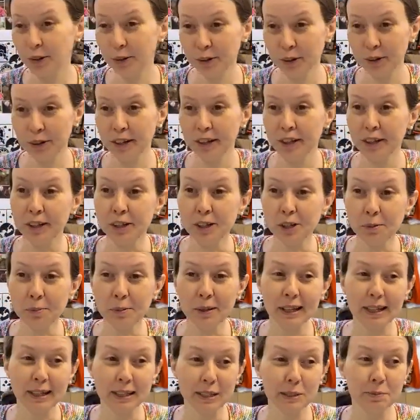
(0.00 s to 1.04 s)
Although
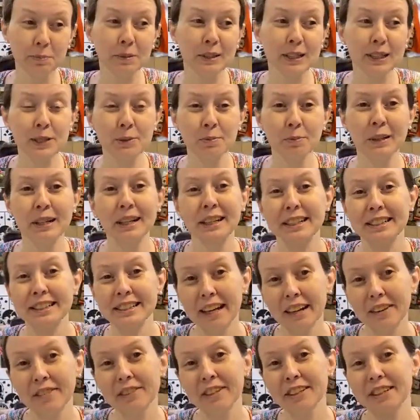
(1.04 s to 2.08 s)
UPS, please
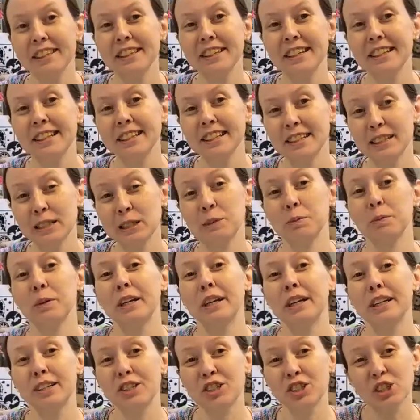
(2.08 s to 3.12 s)
bring us everything
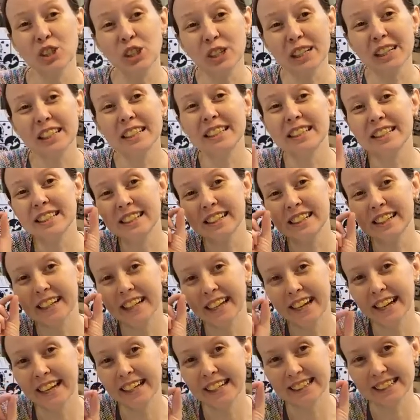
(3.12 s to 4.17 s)
this week,
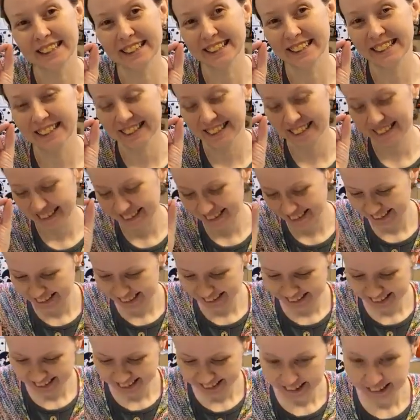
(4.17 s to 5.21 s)
just in case. Oh
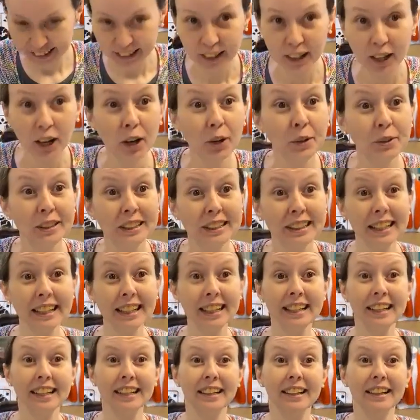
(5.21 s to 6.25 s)
no, they came to an
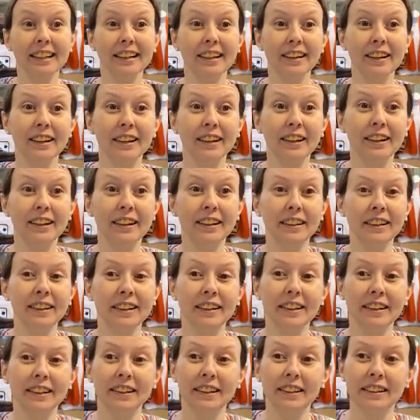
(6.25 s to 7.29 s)
agreement. Oh, did they?
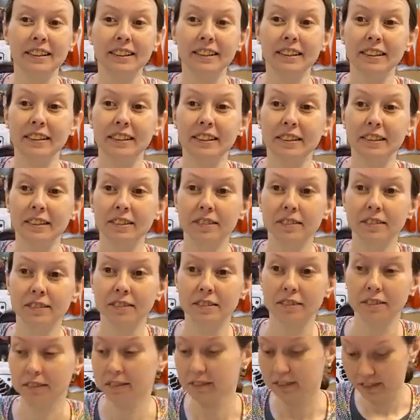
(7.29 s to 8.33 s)
At least a provisional
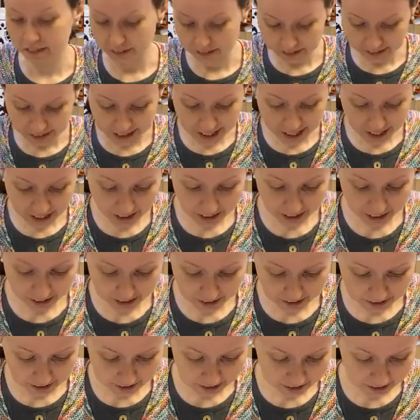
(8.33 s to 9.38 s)
one.
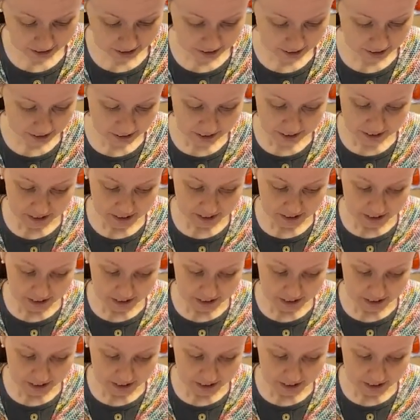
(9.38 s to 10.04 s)
Yay! Yeah.